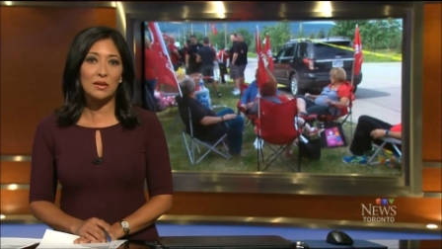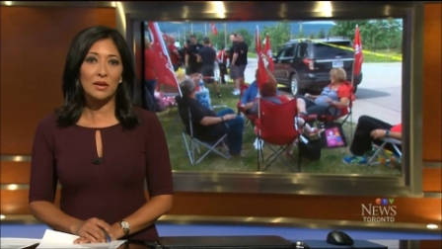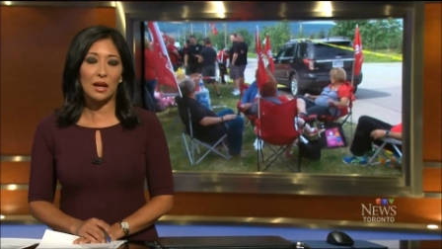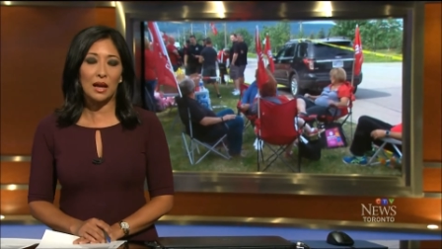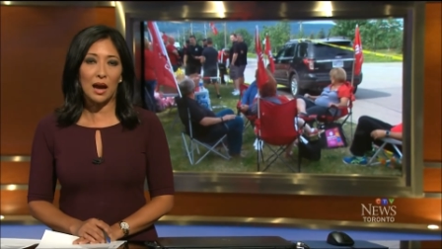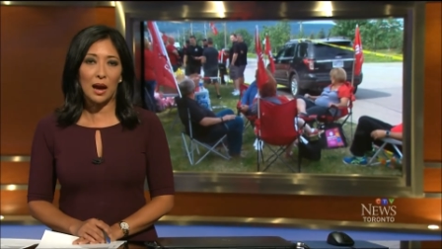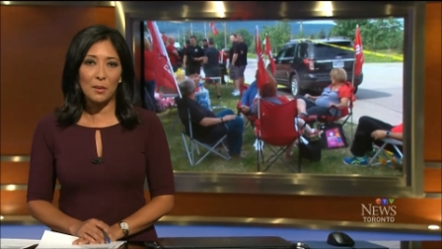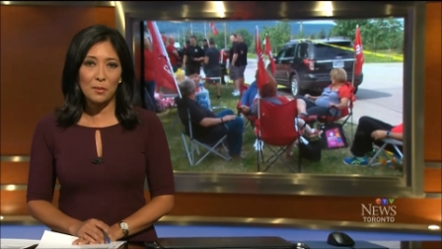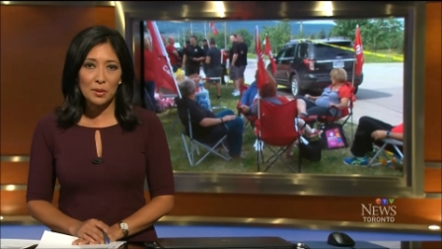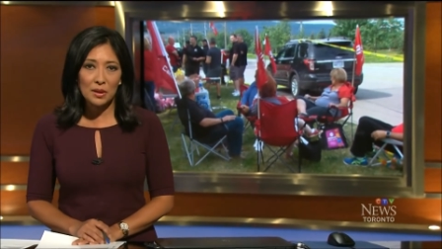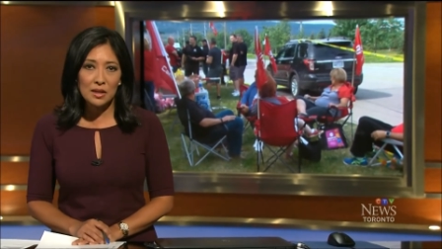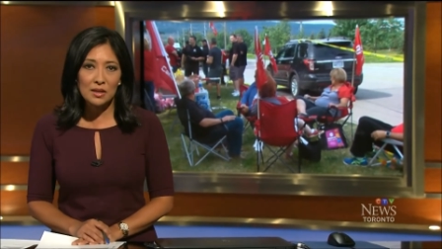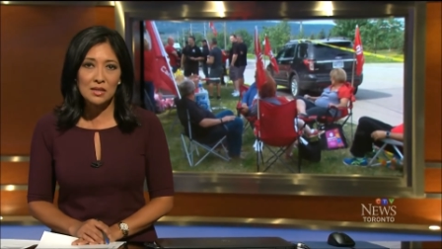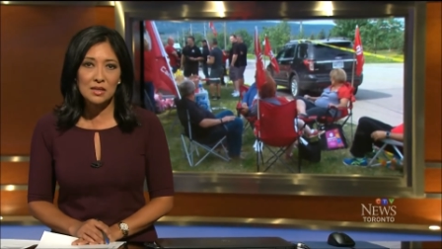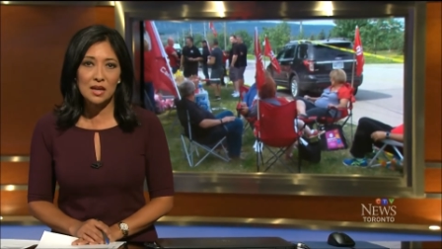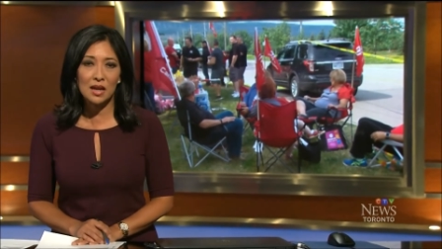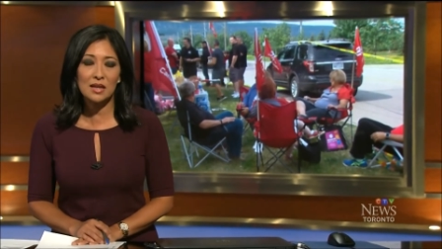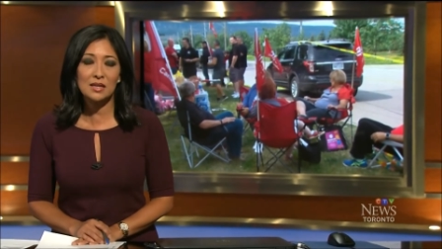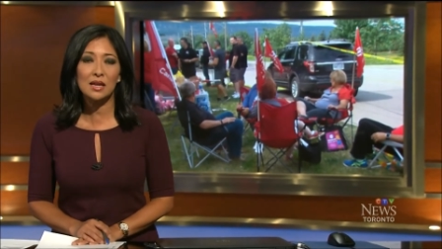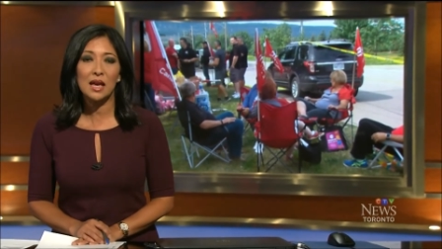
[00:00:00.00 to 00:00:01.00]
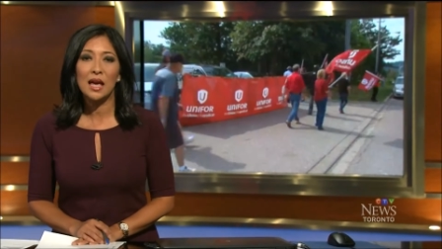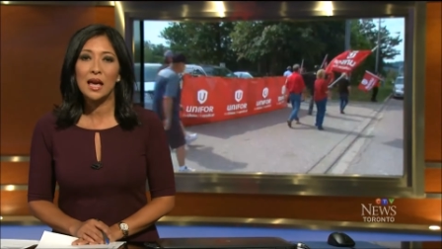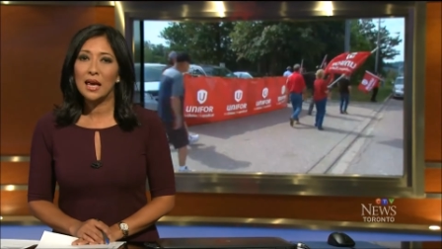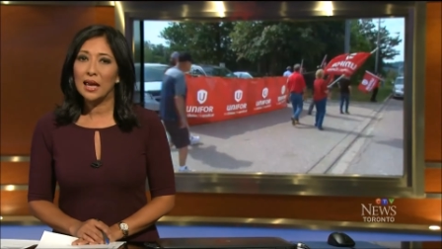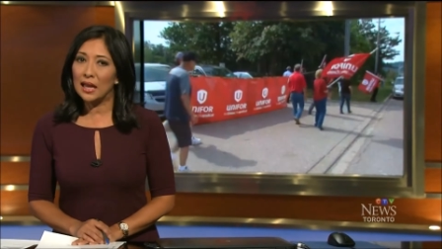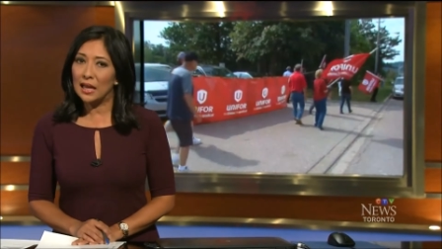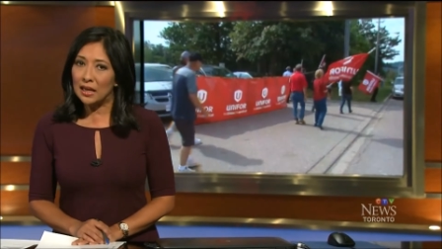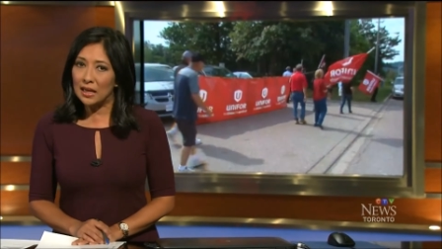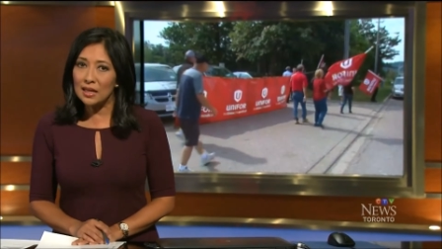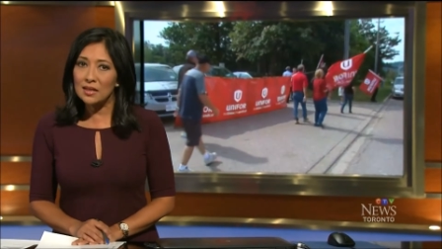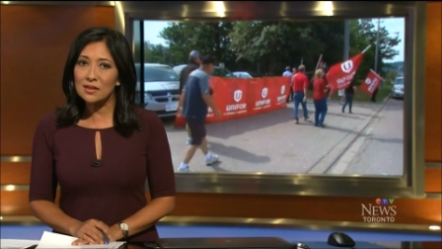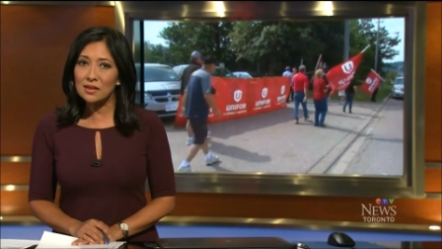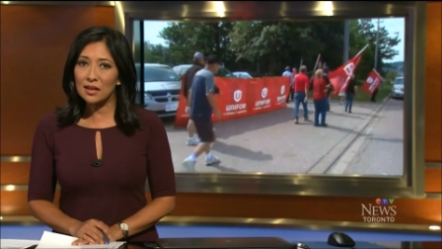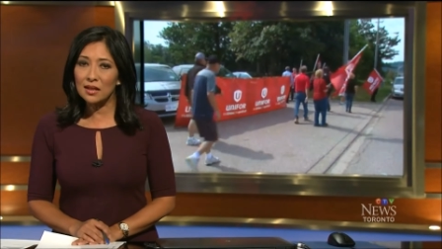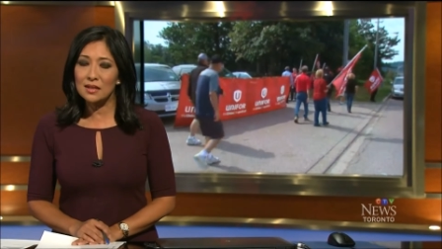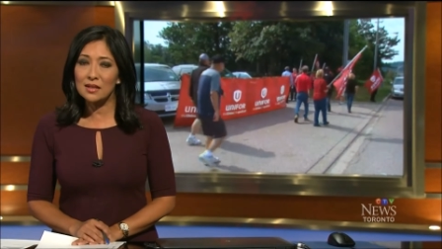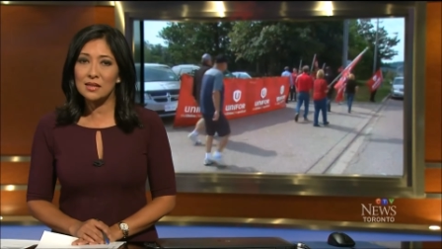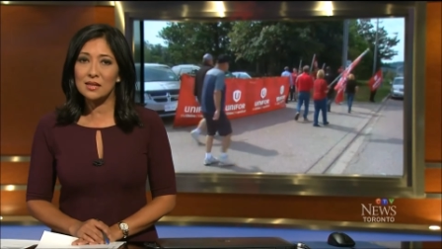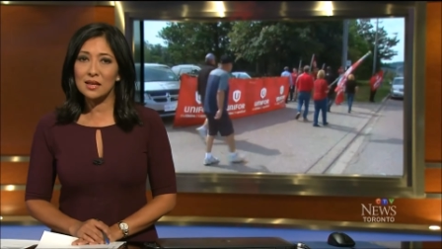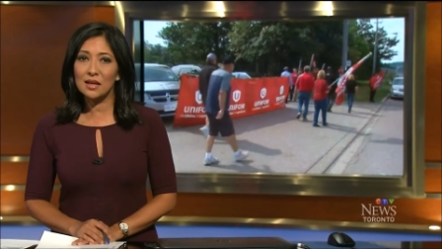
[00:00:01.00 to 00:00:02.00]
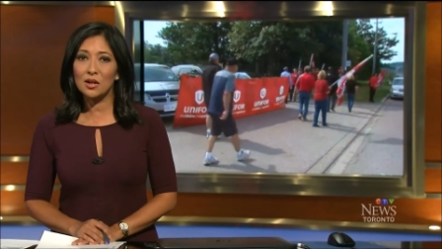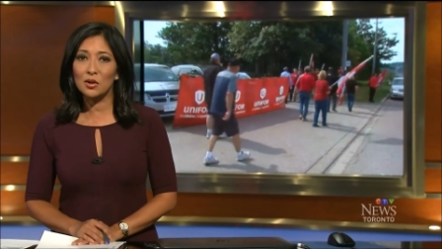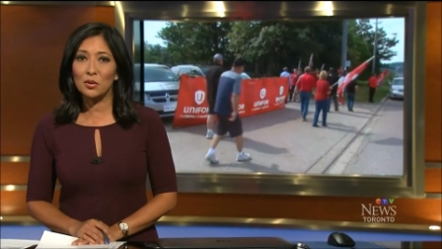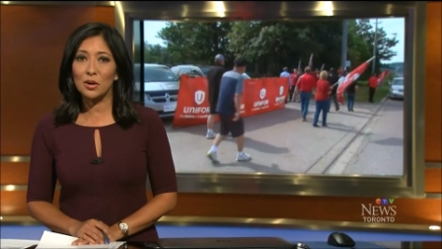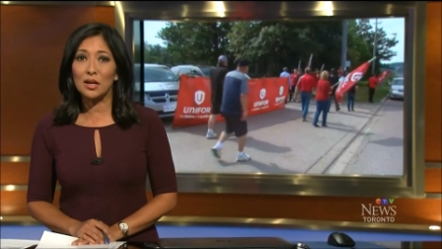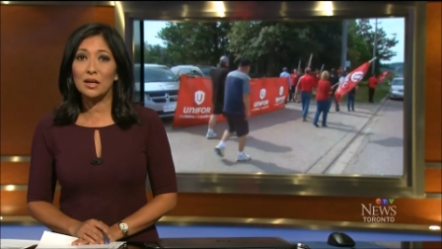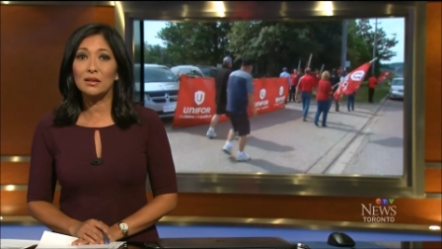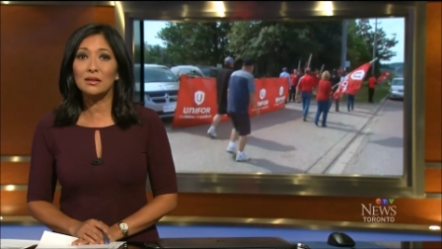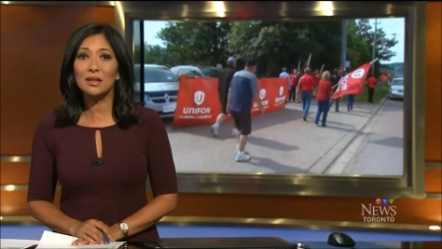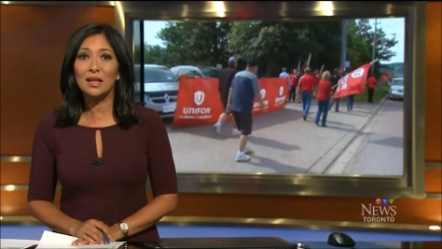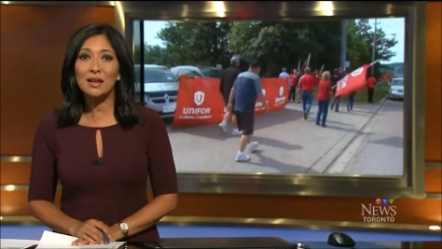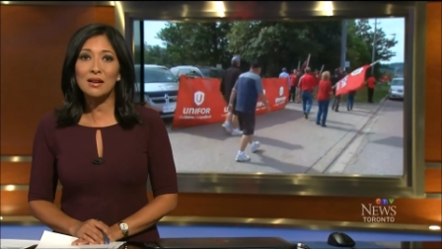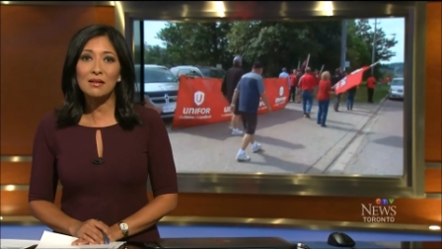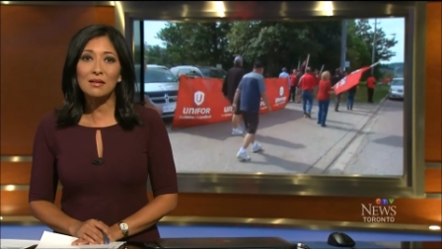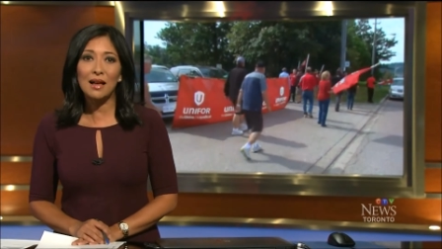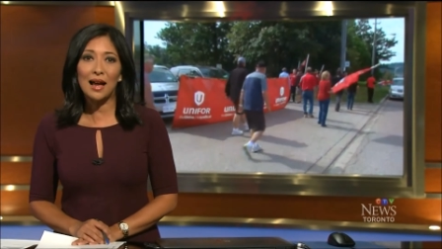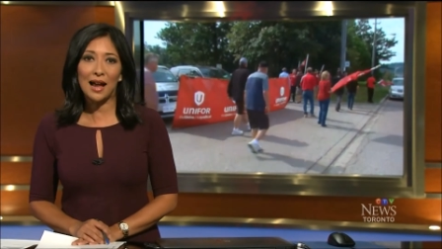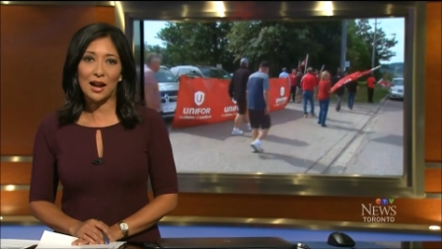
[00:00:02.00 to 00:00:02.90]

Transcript: and the company says it is considering legal